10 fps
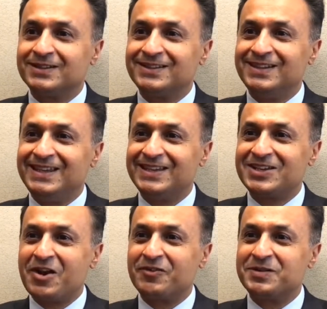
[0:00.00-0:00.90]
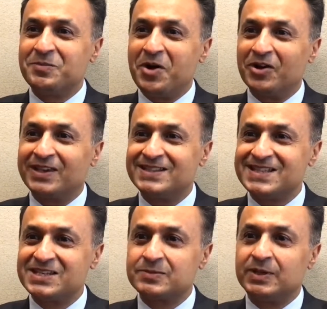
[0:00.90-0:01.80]
the current market
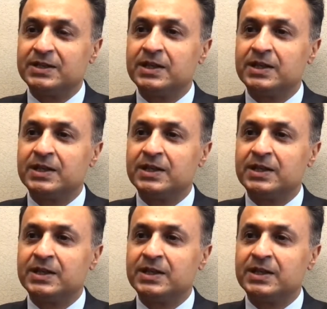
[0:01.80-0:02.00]
sentiment.